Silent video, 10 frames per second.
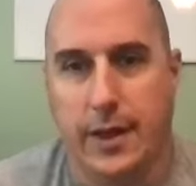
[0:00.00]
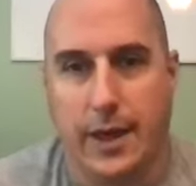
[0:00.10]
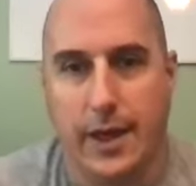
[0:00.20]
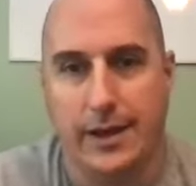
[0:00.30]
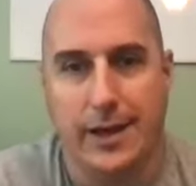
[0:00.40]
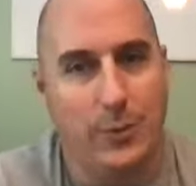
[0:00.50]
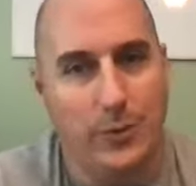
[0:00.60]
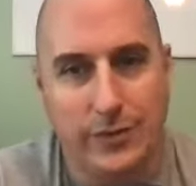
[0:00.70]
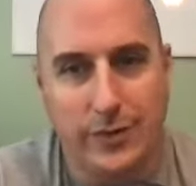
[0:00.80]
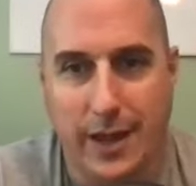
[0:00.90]
and we'll
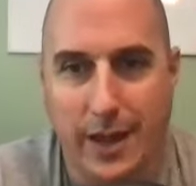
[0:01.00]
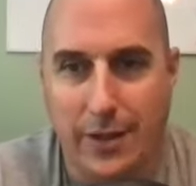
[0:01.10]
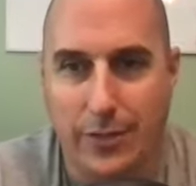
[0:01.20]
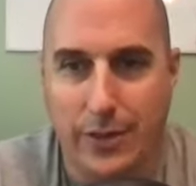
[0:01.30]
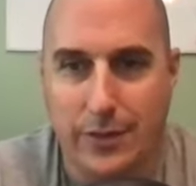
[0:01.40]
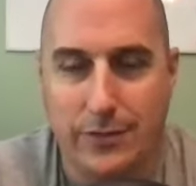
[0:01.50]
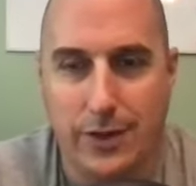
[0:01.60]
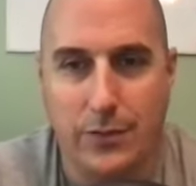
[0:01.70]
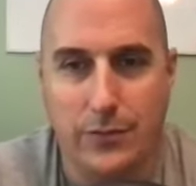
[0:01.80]
see how things go.